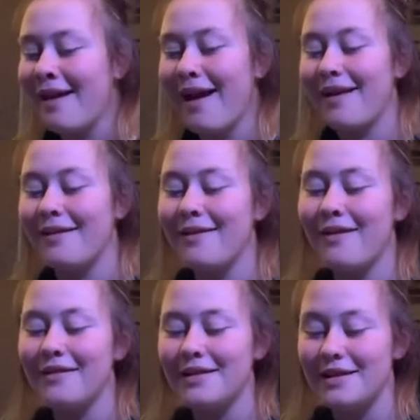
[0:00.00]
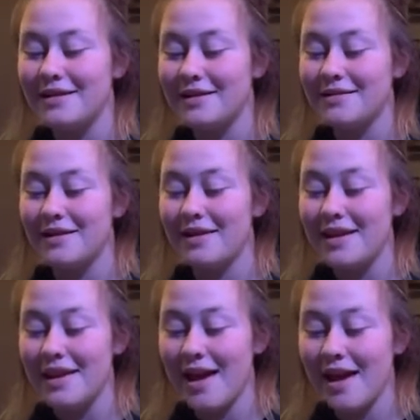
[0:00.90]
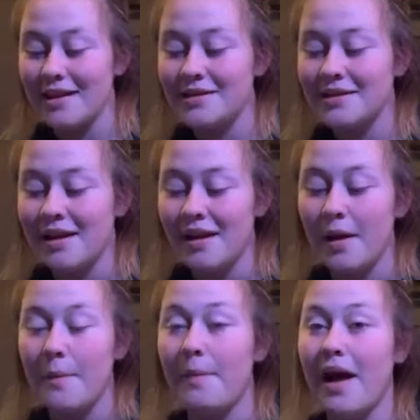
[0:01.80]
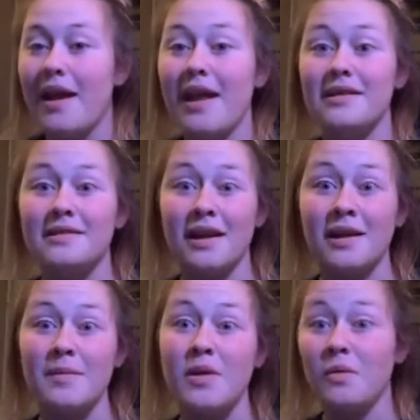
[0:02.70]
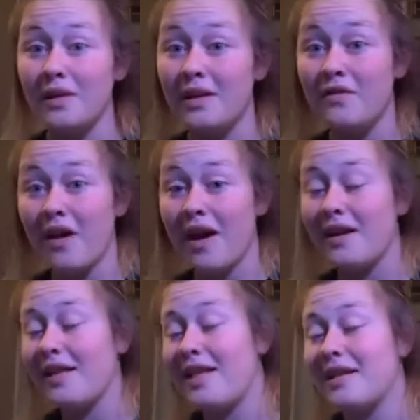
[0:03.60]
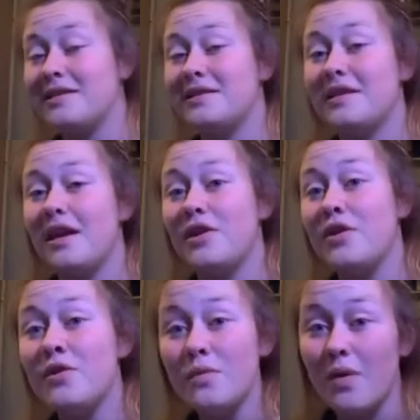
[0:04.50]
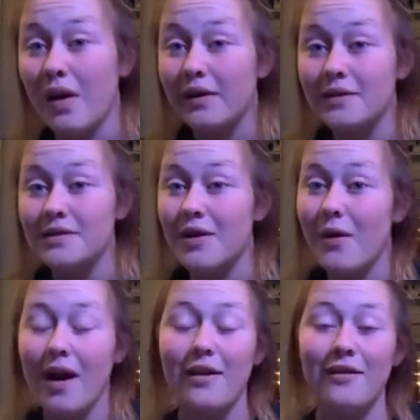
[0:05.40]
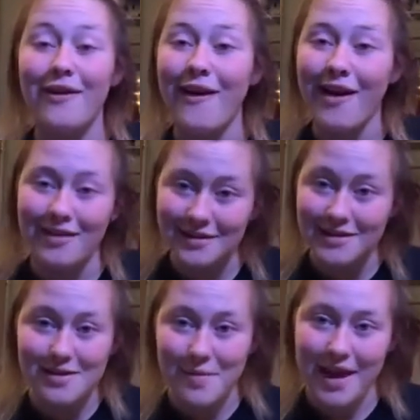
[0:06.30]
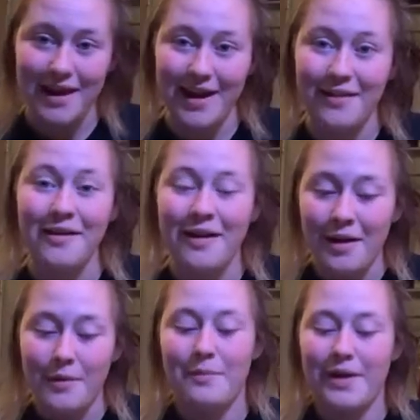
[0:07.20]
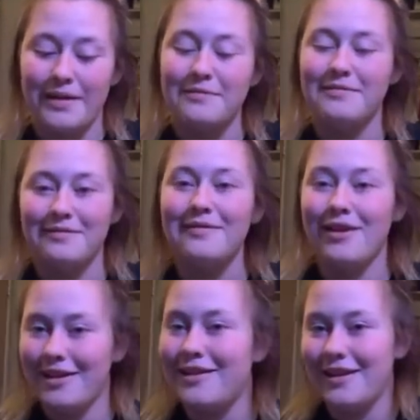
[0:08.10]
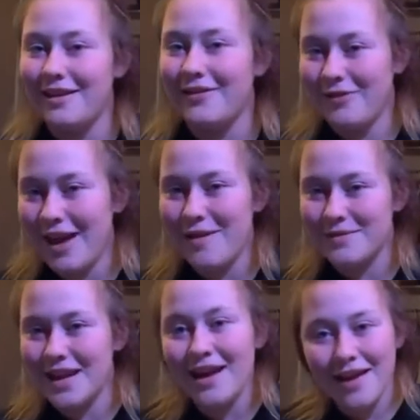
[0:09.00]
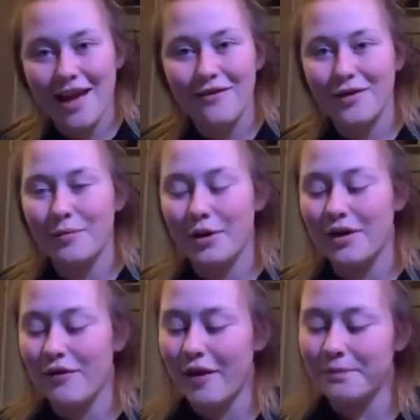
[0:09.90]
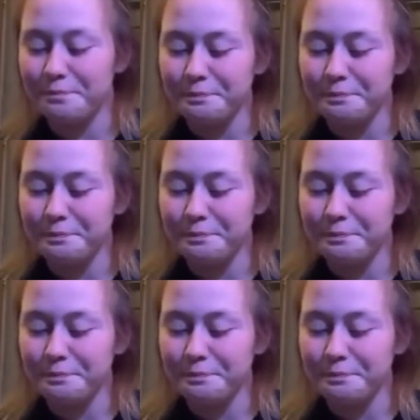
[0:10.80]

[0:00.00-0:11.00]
I don't know all the details on it yet, but it's going to be really fun, and that's a new one, so I don't know how that's going to pan out, but the games at Avid are pretty fun.